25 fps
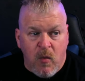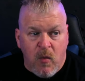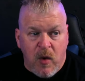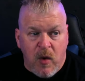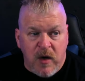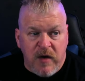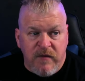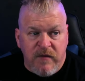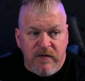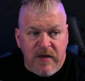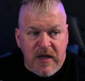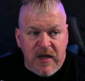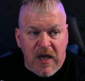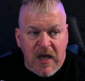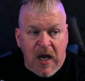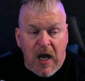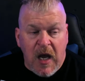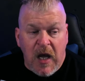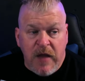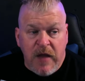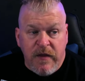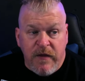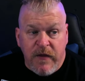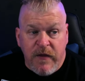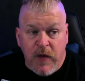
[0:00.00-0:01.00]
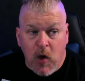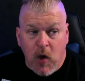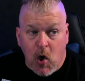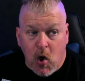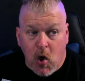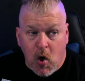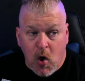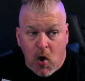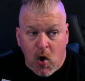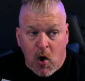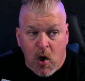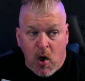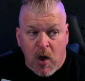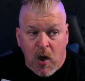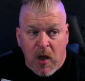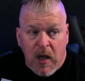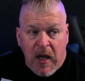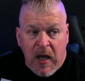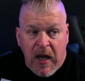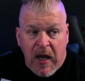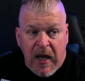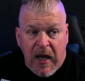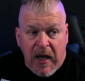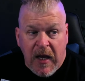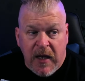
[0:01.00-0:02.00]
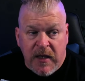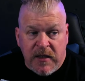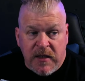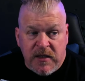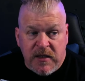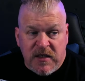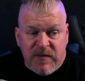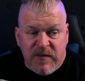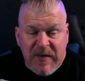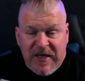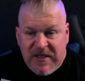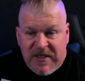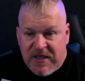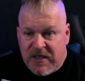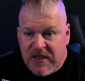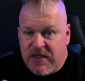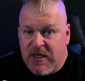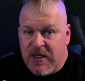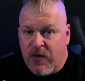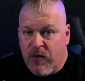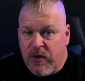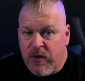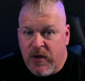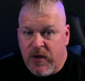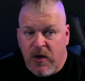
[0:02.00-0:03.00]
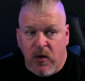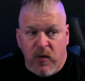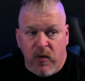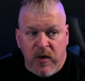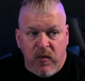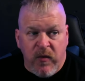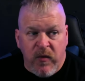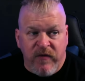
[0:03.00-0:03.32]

one of the other uh, spaces that we you know we,